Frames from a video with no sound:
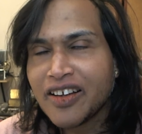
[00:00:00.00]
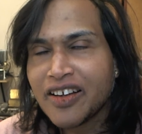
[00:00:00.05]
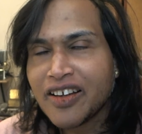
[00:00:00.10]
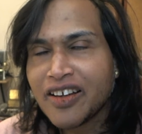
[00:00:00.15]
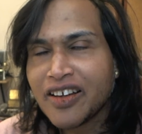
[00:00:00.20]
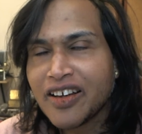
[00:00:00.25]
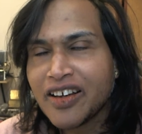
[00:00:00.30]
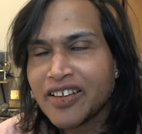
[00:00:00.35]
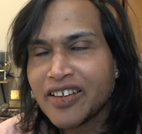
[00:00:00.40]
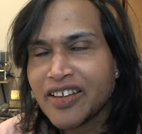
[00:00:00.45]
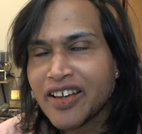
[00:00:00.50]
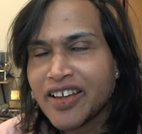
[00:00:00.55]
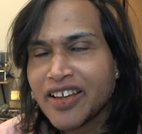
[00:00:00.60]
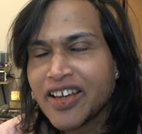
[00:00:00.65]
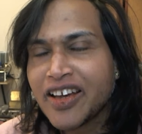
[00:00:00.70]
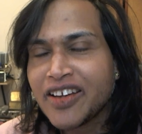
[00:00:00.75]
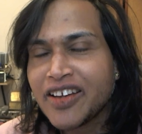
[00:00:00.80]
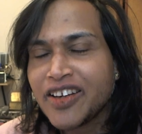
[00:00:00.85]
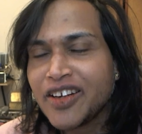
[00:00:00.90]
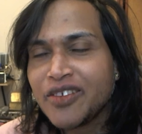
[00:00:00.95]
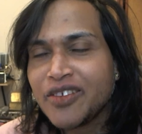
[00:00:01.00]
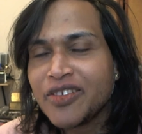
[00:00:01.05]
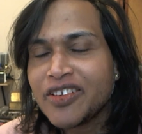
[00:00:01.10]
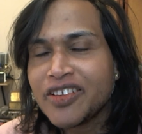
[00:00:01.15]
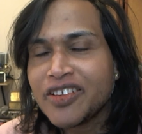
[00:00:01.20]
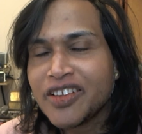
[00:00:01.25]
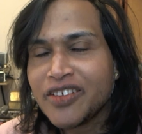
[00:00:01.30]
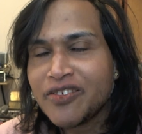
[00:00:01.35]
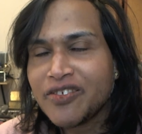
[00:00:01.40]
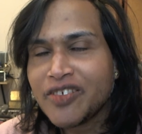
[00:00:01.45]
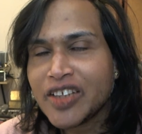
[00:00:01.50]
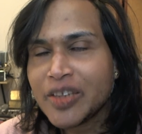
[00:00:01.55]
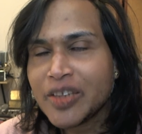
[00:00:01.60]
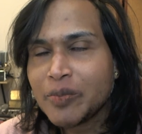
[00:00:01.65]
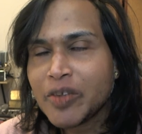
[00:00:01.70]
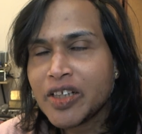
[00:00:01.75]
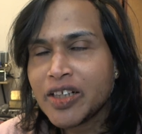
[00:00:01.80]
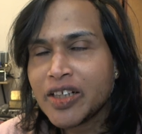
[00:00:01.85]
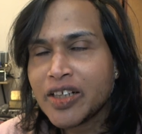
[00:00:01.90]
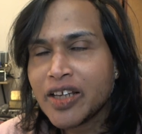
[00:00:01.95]
I didn't know the difference,
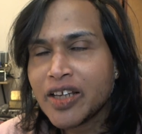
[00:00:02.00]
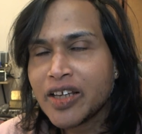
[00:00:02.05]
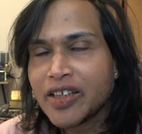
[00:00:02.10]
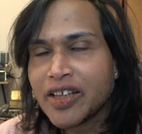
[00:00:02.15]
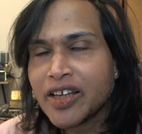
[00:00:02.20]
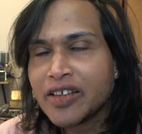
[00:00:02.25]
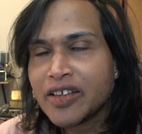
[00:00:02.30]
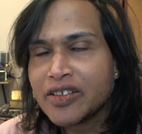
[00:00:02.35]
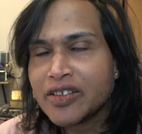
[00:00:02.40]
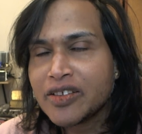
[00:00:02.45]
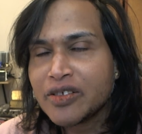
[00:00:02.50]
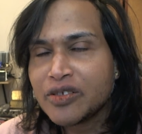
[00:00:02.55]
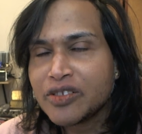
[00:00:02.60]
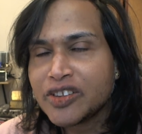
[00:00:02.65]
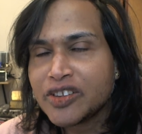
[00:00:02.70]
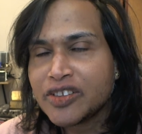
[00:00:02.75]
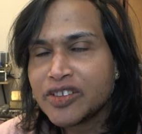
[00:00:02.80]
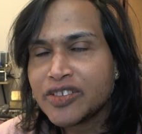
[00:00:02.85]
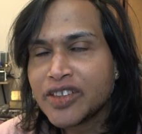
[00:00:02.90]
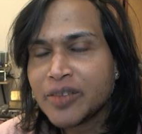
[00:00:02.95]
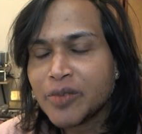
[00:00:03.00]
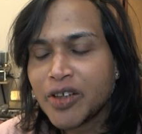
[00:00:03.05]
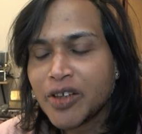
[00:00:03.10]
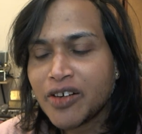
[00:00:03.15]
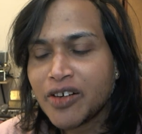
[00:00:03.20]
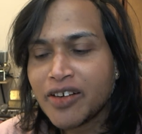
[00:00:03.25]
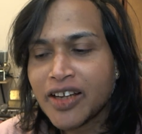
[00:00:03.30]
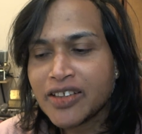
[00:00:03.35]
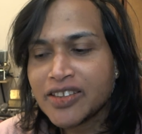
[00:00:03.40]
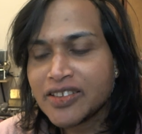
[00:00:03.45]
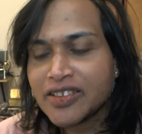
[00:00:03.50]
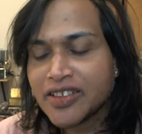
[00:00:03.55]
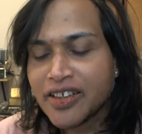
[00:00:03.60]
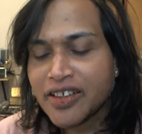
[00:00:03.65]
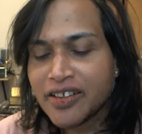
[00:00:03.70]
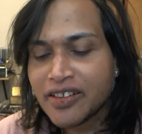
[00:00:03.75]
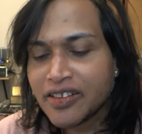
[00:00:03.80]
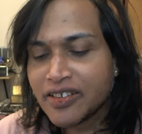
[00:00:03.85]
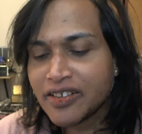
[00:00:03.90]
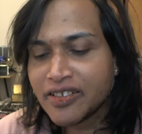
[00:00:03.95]
but social democrats,
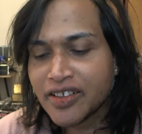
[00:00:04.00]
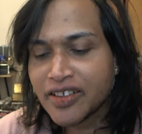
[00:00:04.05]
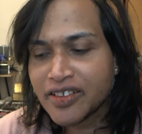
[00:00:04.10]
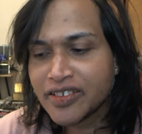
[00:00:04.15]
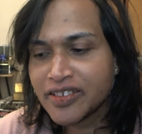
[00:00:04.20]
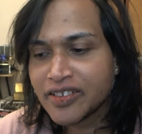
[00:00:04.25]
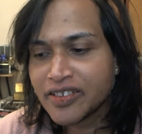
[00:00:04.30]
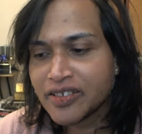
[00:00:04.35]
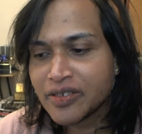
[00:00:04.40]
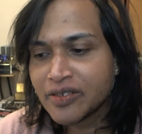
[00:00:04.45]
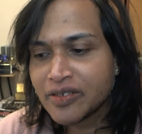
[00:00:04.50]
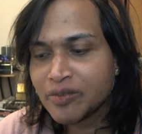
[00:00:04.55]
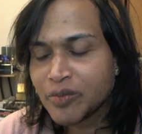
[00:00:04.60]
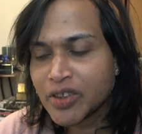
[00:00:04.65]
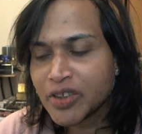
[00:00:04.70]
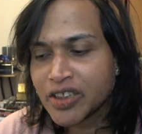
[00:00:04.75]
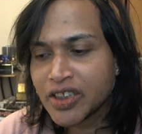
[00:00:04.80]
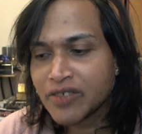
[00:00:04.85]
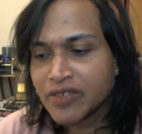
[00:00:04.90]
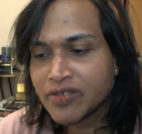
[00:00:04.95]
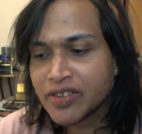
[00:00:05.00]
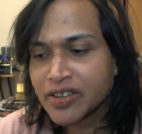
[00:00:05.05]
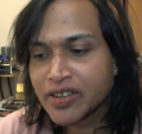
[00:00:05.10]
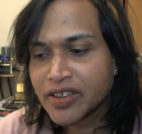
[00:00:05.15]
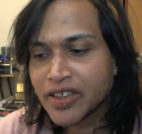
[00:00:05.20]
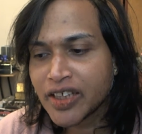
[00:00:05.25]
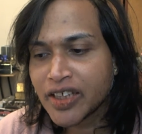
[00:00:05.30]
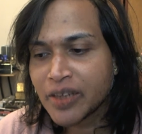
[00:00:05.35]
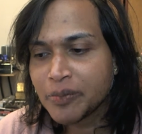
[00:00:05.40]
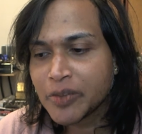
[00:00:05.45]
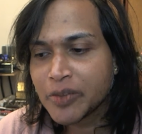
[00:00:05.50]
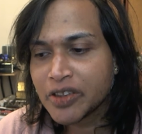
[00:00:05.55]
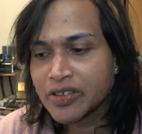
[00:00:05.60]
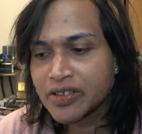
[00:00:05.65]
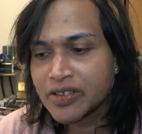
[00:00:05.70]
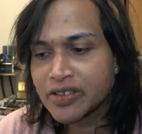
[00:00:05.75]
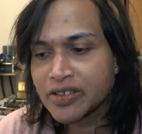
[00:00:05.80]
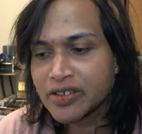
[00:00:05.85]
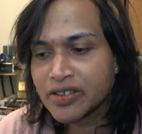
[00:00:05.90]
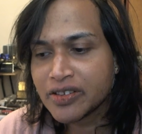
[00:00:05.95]
they still believe in the
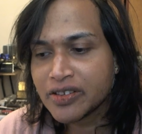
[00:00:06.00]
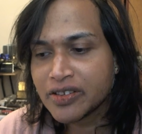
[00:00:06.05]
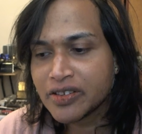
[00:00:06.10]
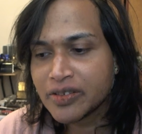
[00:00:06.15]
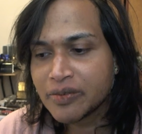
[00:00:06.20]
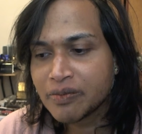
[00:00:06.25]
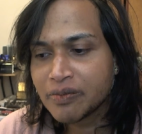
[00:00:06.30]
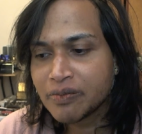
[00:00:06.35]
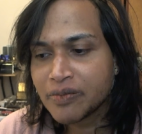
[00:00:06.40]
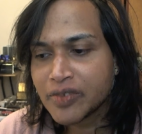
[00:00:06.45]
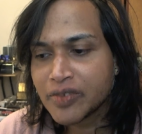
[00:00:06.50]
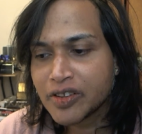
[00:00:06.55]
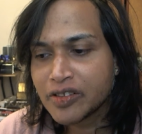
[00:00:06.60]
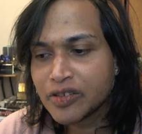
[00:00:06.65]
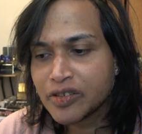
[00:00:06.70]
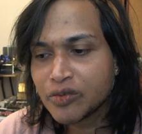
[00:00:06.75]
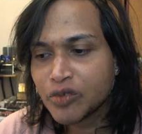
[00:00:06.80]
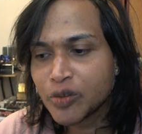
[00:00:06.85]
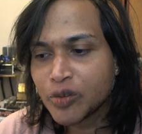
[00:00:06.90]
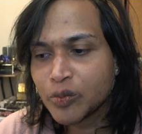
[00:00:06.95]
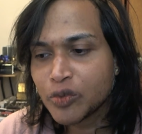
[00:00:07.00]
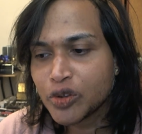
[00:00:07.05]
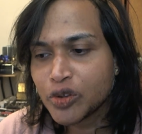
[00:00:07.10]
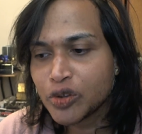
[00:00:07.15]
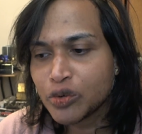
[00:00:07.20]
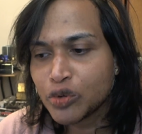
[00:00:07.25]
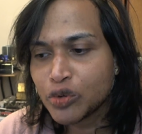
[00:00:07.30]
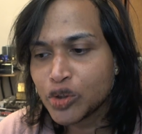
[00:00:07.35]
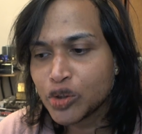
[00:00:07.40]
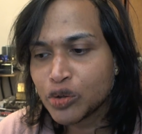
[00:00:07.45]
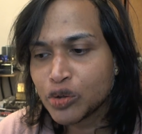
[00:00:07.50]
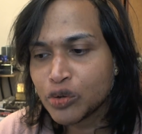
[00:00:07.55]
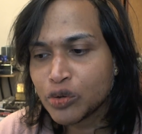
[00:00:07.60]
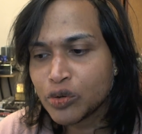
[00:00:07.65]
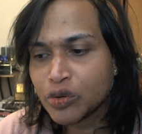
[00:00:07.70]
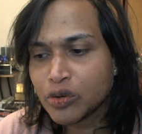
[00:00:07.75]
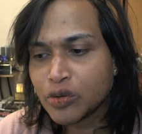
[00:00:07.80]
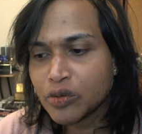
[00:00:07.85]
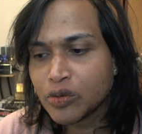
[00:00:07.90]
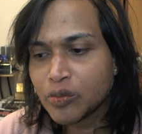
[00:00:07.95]
capitalist system. They just want more social
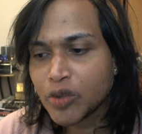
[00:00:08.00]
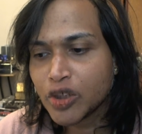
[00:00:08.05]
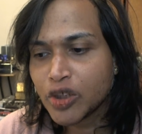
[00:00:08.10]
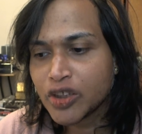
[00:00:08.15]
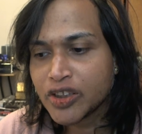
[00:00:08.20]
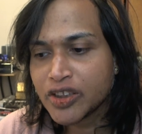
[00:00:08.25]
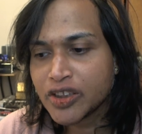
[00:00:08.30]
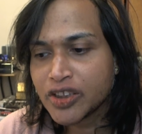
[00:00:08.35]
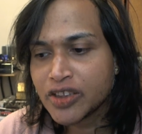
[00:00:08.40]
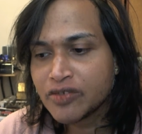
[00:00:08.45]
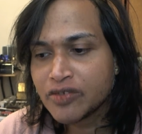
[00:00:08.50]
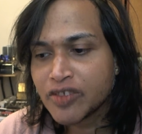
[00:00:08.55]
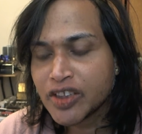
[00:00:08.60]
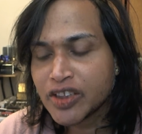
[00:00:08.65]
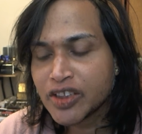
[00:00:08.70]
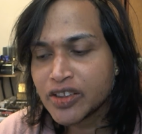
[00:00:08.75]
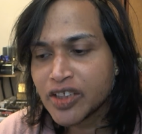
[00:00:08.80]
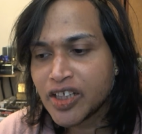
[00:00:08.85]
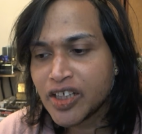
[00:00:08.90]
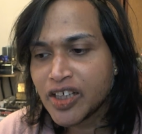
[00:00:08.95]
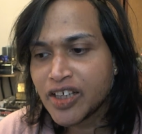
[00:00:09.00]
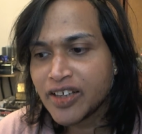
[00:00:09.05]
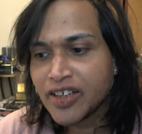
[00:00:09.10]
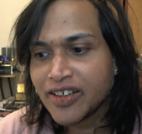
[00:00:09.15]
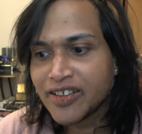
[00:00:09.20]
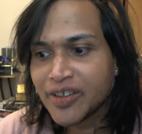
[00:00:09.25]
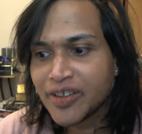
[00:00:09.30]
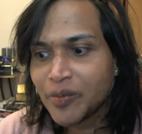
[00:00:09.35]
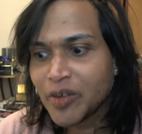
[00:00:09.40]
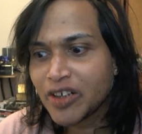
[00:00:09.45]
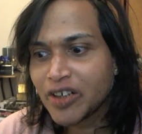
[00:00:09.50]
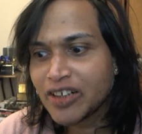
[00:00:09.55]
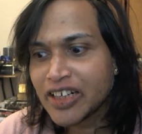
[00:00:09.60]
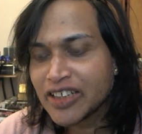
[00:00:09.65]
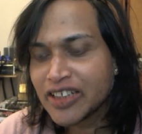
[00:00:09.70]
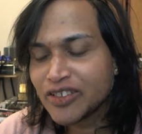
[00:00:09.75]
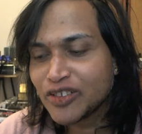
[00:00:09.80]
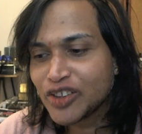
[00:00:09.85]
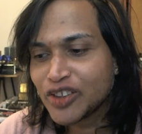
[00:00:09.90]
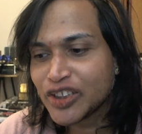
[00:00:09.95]
policies. Whereas a
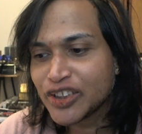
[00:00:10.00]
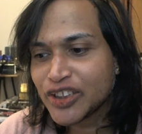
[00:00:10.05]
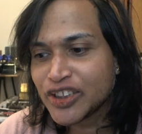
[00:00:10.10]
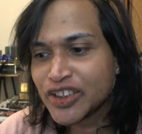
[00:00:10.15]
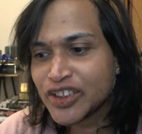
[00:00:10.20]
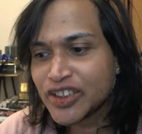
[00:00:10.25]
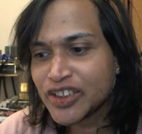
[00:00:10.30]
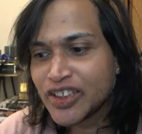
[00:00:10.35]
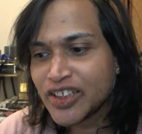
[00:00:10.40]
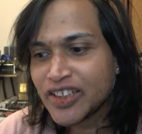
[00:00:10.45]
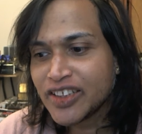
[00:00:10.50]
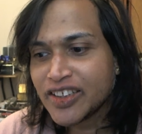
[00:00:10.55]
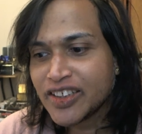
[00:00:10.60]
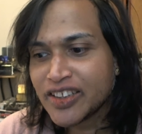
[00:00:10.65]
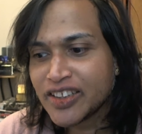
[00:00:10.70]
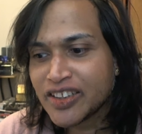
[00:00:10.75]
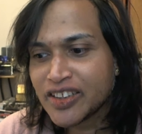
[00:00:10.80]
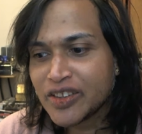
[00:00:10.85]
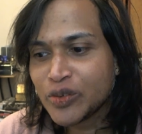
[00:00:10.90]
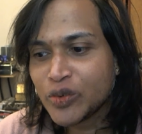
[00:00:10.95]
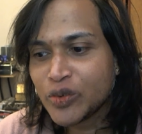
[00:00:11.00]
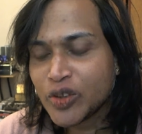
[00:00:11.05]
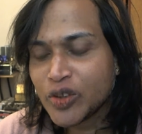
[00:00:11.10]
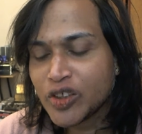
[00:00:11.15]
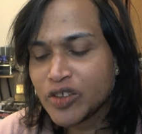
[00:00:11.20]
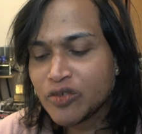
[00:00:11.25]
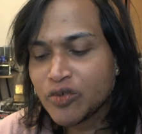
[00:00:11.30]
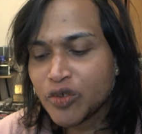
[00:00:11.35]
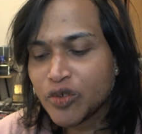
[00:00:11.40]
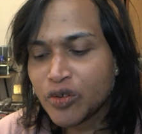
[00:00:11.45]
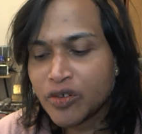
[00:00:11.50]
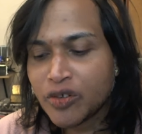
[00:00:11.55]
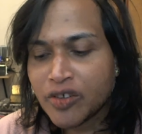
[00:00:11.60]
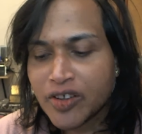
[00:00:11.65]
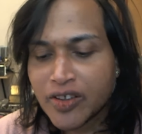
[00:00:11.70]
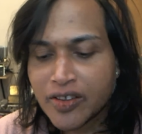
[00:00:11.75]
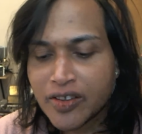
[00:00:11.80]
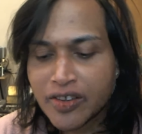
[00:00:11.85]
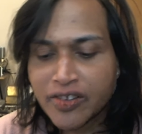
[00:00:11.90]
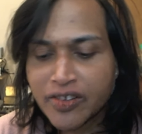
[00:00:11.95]
democratic socialist is
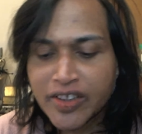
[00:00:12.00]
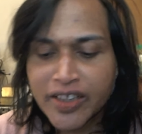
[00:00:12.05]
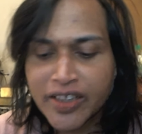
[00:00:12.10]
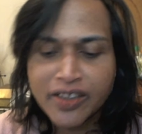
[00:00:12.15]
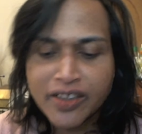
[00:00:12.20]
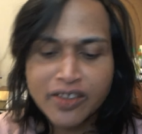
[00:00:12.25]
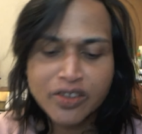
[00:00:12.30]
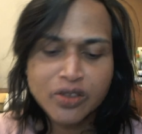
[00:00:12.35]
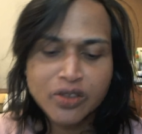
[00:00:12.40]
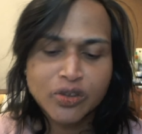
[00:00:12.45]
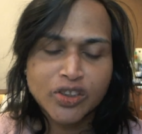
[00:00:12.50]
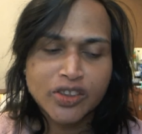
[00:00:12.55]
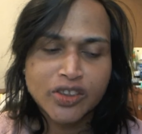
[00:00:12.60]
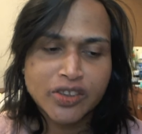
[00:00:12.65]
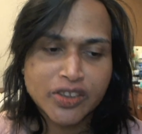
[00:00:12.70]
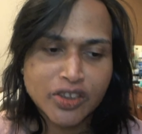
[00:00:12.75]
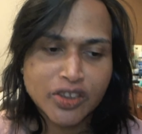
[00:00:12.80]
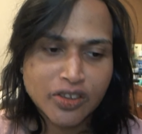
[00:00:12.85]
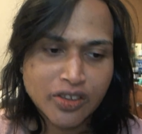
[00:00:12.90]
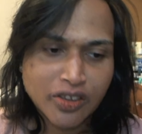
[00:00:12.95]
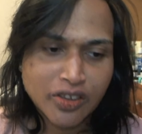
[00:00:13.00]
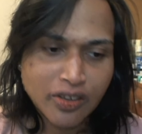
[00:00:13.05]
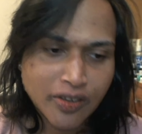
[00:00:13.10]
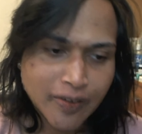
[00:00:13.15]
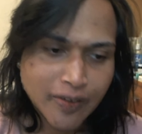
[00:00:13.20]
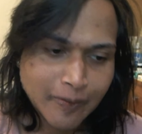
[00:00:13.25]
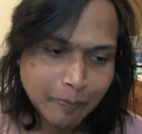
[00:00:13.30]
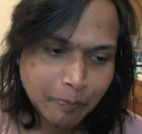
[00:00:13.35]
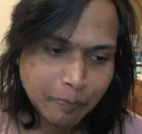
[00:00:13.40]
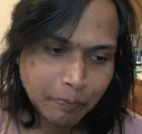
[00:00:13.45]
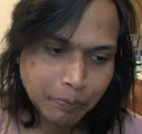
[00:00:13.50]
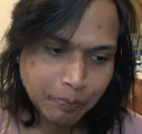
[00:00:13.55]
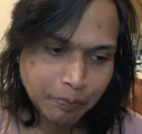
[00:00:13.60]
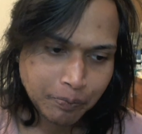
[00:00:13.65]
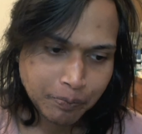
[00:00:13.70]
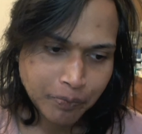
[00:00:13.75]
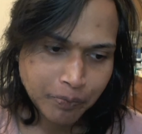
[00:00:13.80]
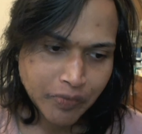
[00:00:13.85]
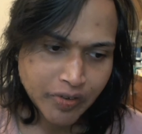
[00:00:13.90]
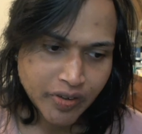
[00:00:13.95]
for creating a socialist
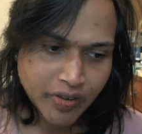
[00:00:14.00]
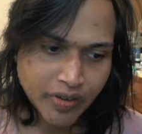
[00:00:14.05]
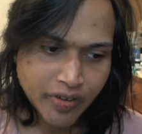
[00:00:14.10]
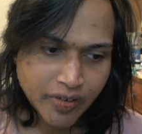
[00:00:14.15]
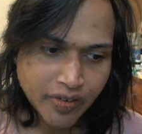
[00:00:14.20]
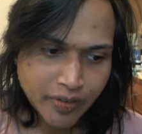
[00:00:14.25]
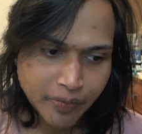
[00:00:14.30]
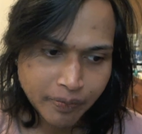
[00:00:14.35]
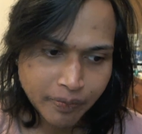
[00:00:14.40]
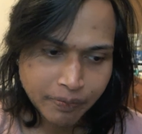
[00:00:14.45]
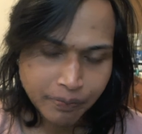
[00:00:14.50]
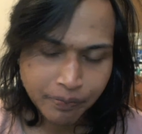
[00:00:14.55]
system